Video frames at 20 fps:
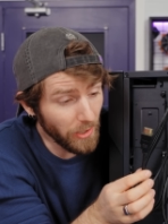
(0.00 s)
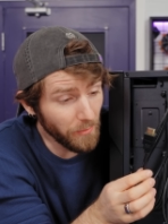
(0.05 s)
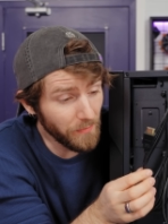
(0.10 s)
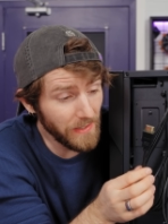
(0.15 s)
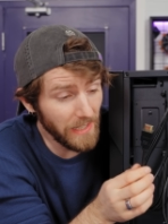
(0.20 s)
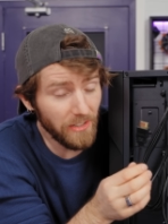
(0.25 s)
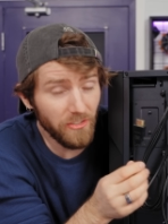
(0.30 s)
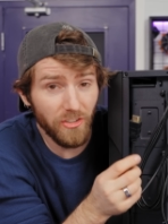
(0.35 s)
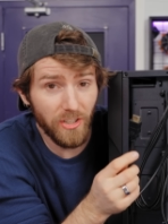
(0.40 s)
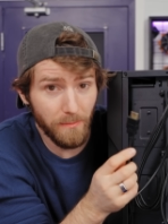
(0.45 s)
out
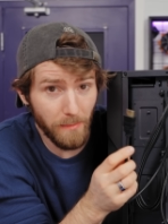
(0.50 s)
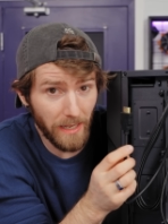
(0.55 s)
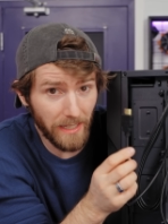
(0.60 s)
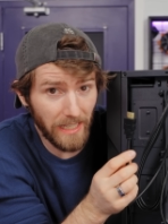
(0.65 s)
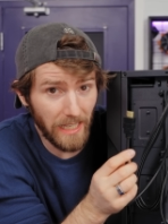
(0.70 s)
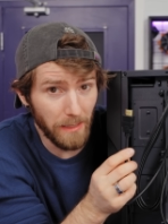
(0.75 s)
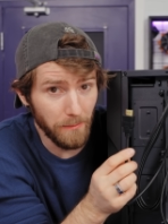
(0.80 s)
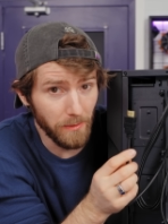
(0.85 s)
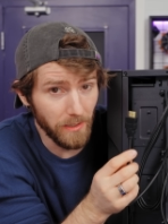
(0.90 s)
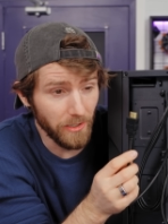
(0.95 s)
the HDMI
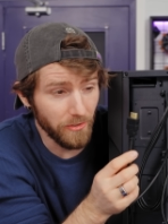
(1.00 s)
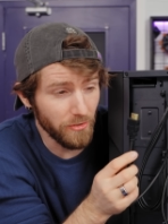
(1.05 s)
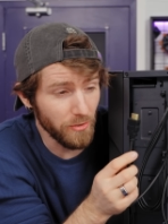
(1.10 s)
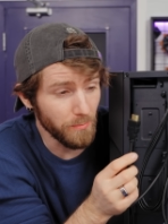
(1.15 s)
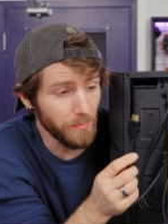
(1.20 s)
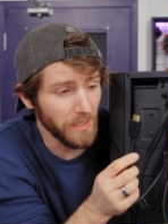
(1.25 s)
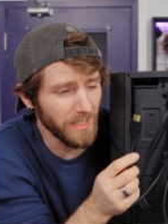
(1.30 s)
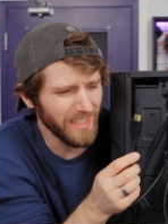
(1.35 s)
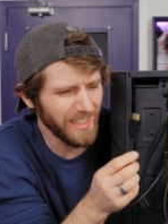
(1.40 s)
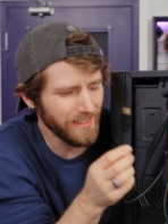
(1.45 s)
cable issue,
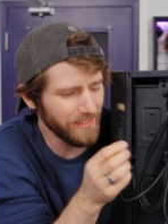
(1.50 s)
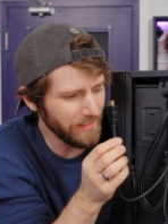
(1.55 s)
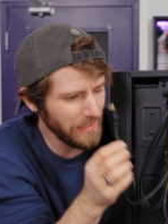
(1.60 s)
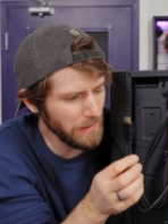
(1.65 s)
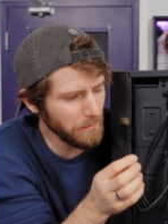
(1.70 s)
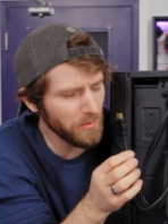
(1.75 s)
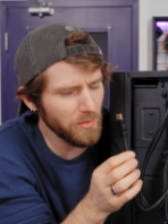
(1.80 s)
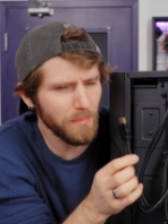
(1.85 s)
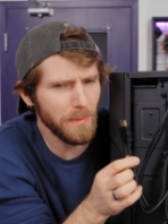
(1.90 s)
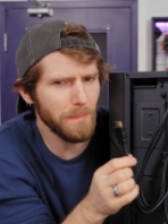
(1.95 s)
but it
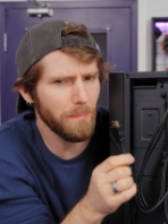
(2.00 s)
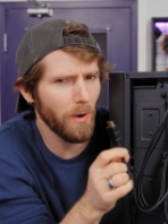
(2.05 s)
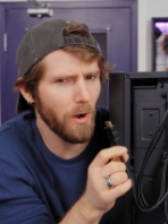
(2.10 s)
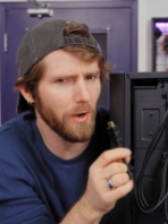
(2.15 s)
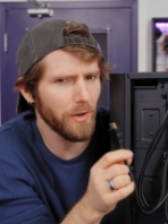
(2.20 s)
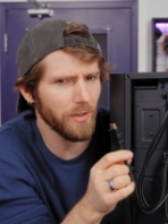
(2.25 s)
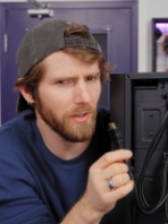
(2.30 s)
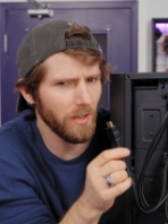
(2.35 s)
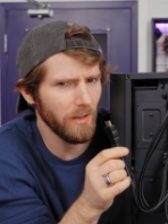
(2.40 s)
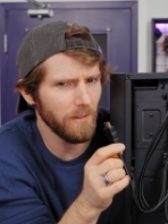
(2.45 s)
seems to be
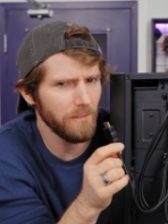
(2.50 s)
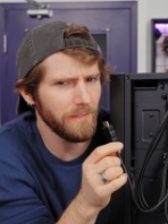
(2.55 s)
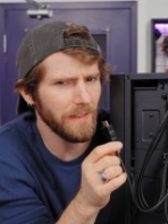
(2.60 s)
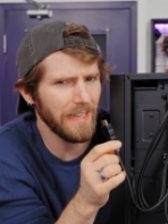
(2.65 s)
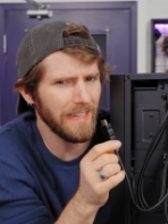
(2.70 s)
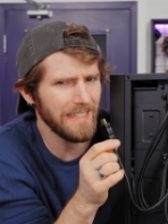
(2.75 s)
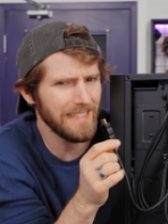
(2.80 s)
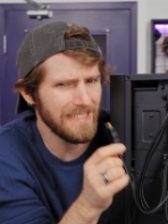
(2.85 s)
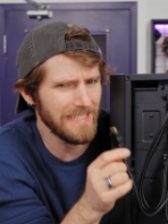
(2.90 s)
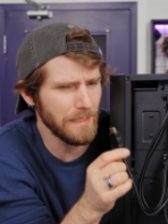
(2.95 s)
part of
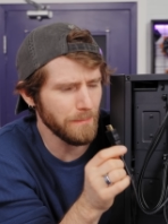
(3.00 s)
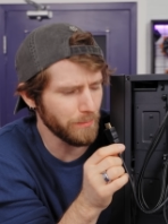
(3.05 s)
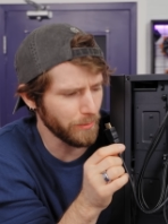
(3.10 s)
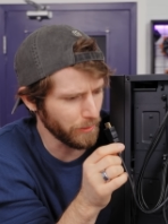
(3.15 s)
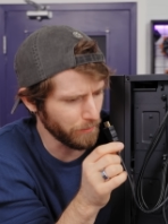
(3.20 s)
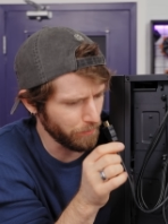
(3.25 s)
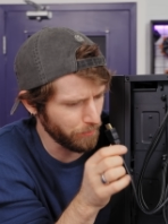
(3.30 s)
a deeper